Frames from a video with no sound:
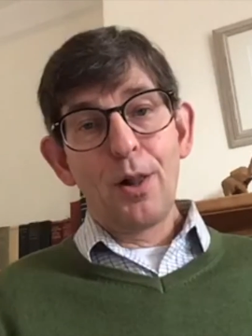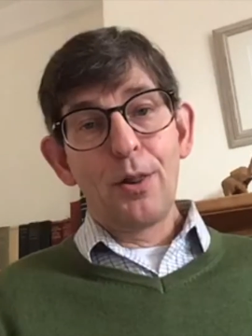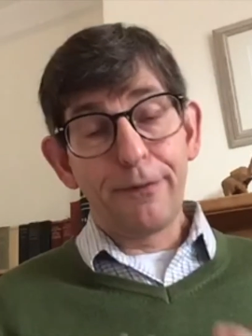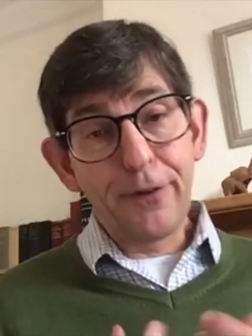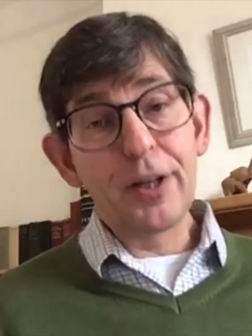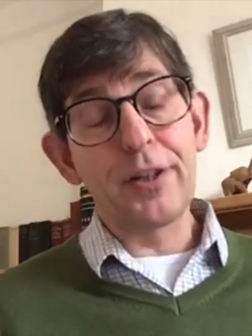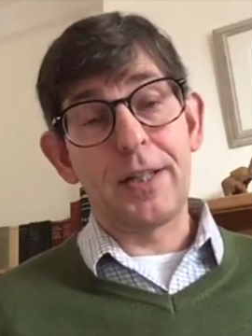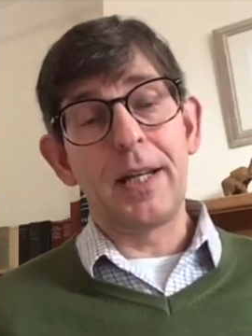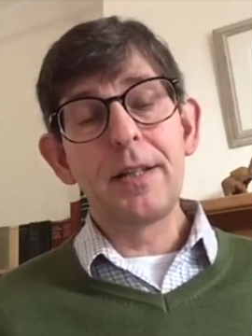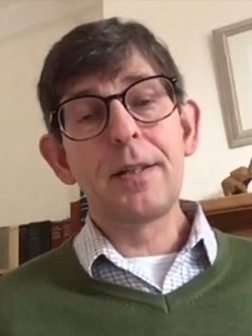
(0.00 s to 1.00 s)
The first
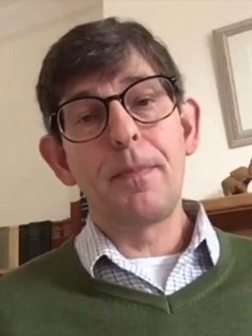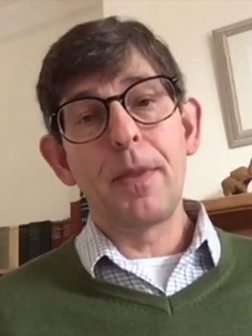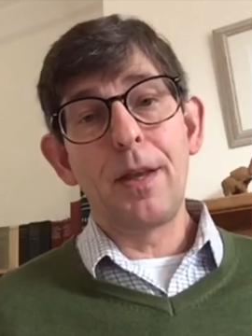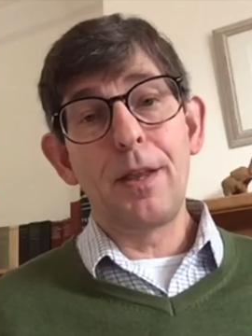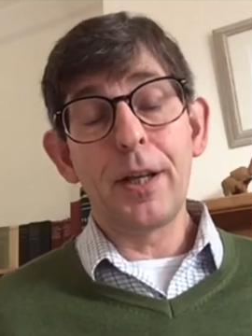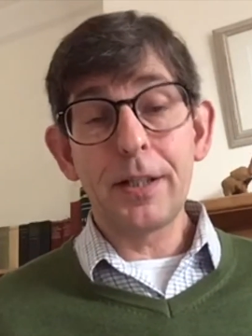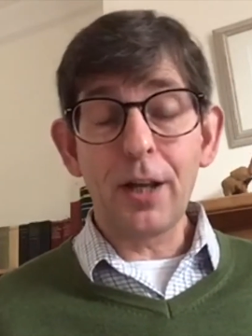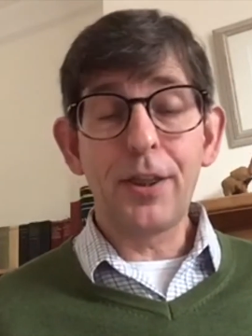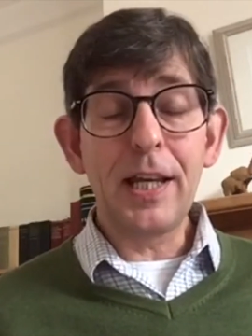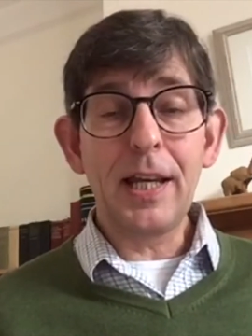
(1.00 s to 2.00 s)
is that I
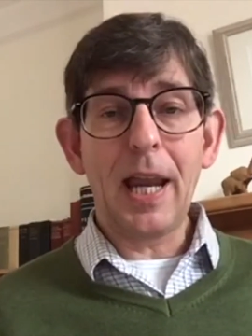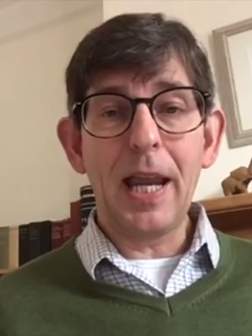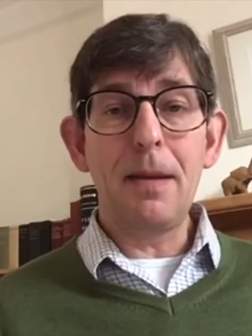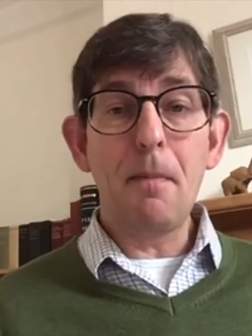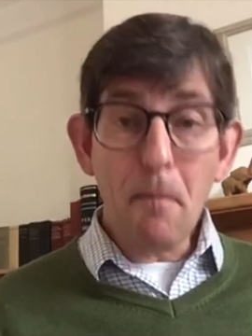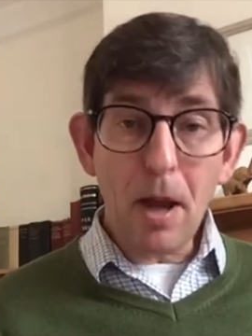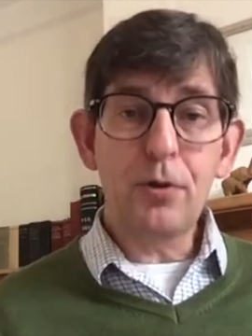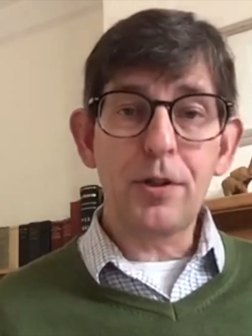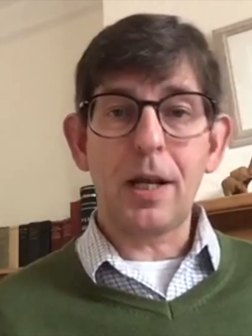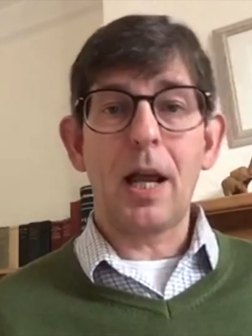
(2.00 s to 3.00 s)
think in
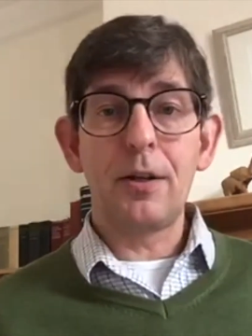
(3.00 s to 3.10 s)
most